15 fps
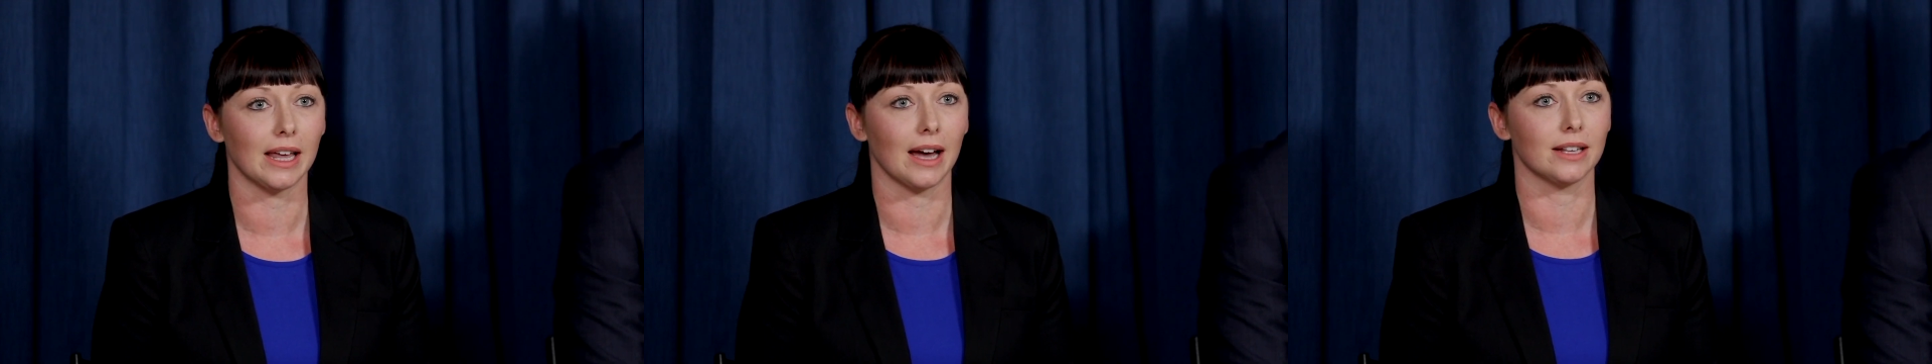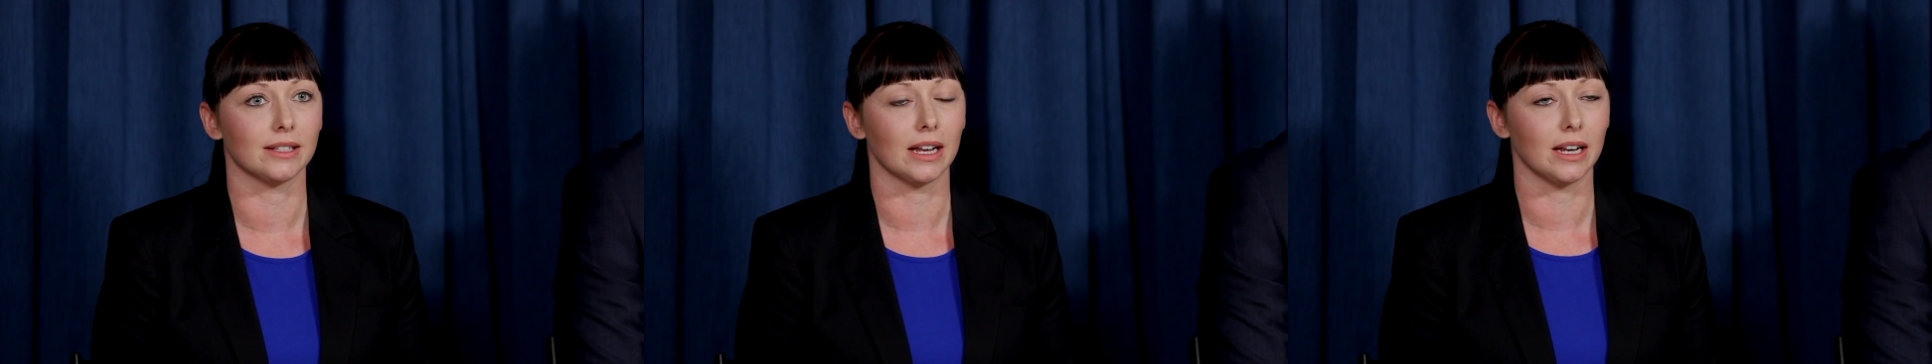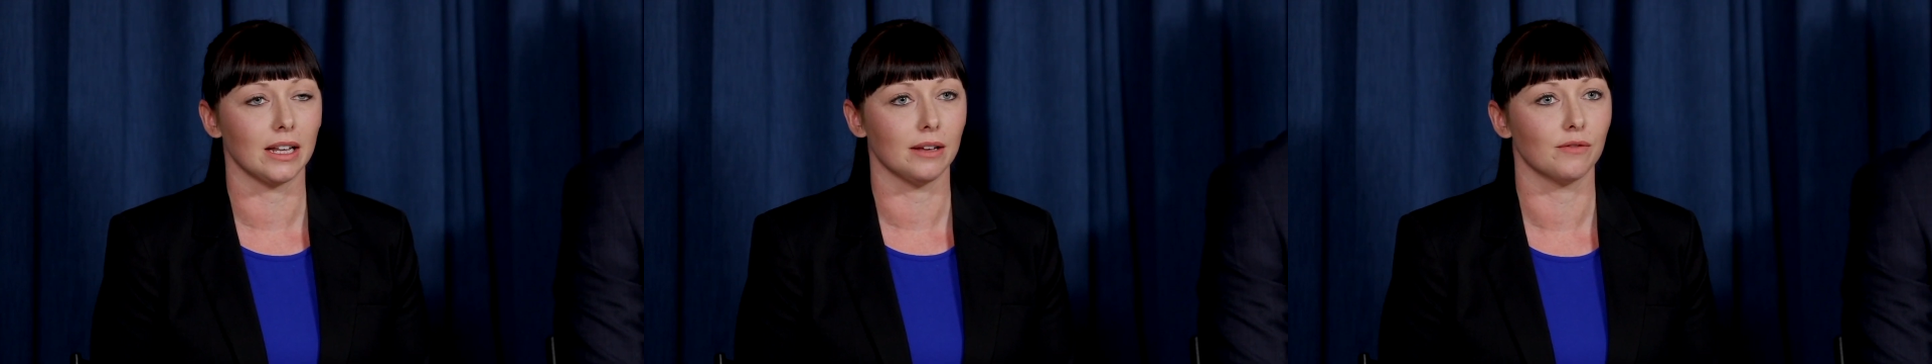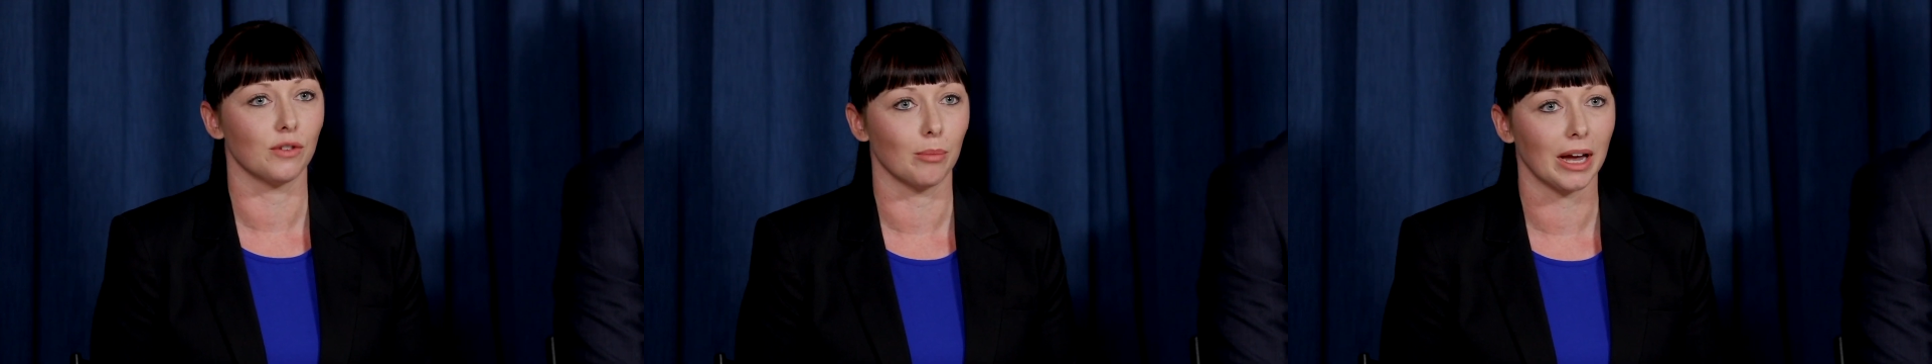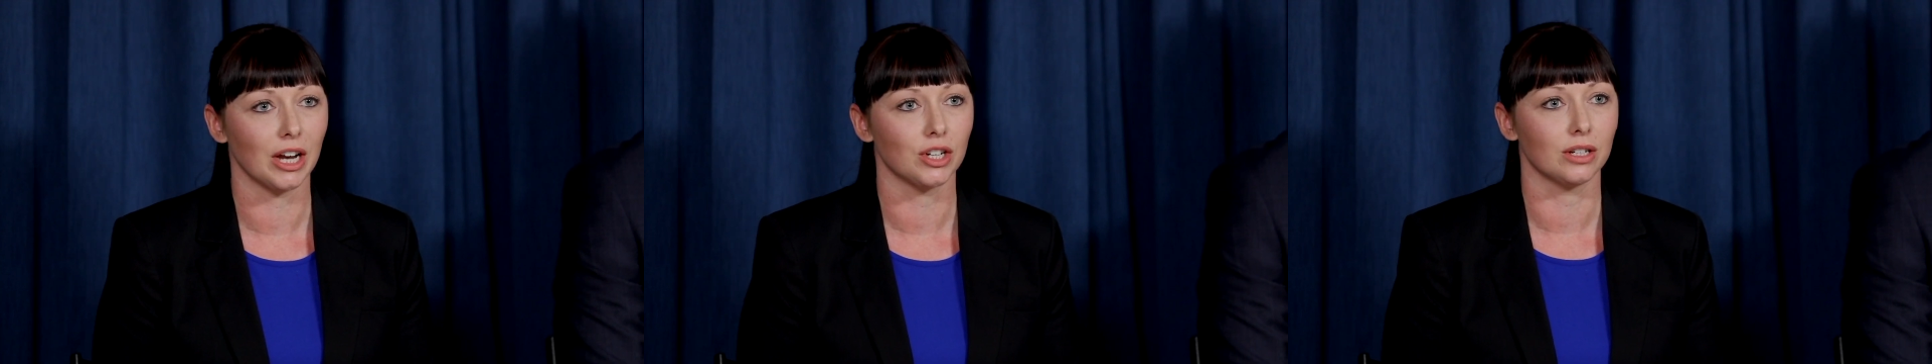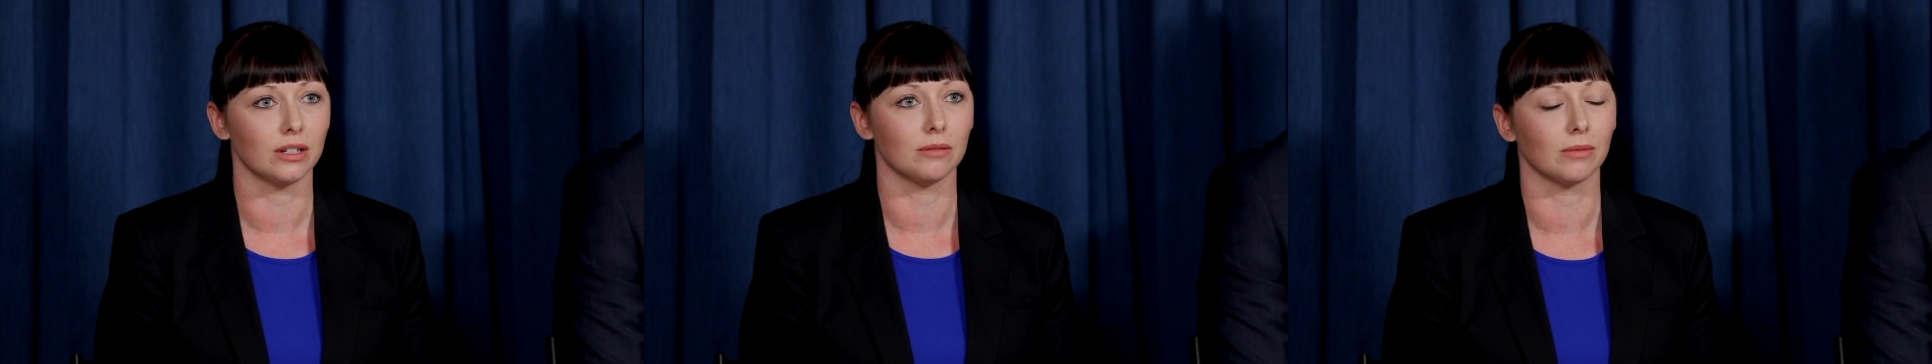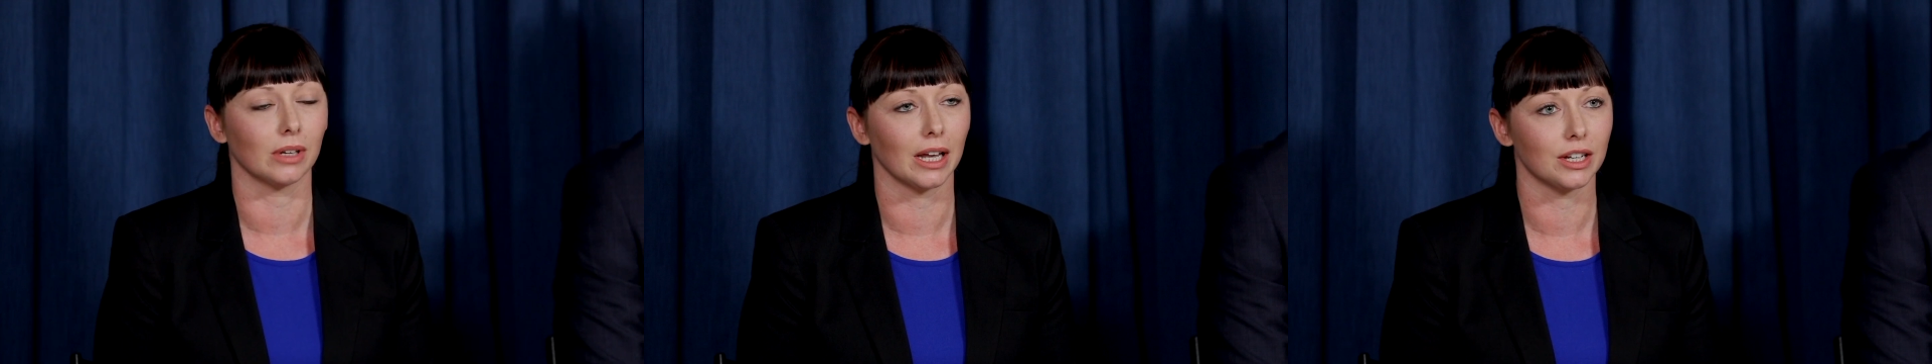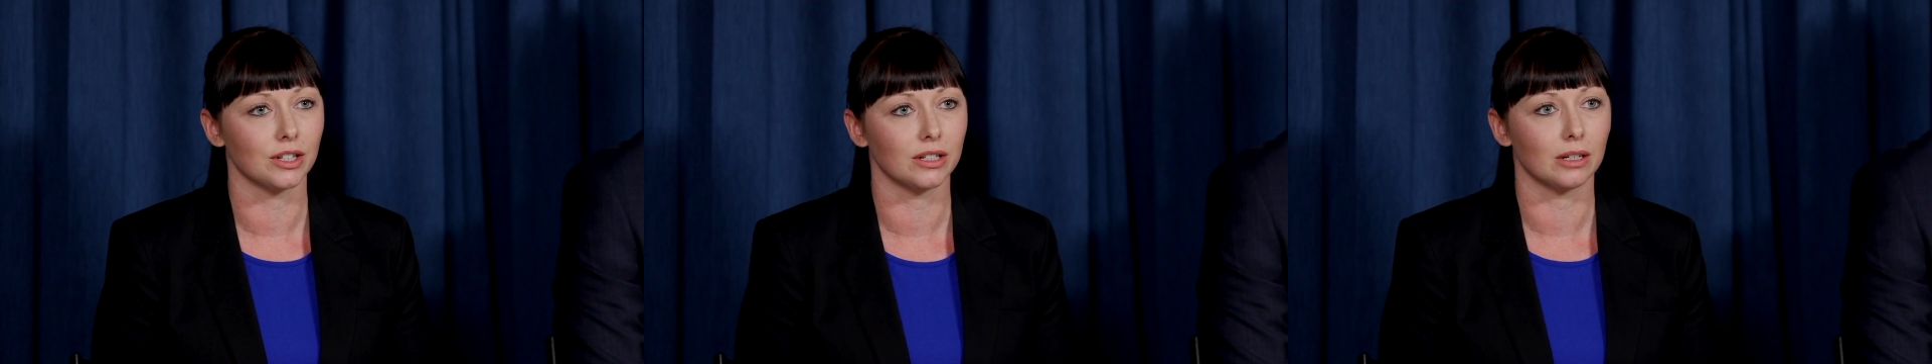that has any information in
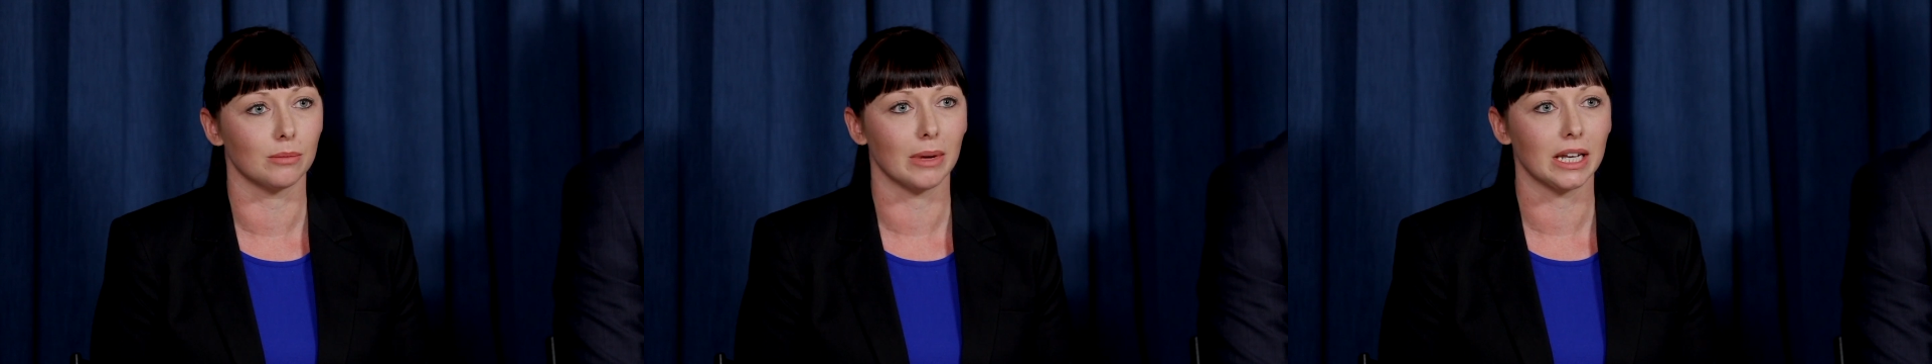relation to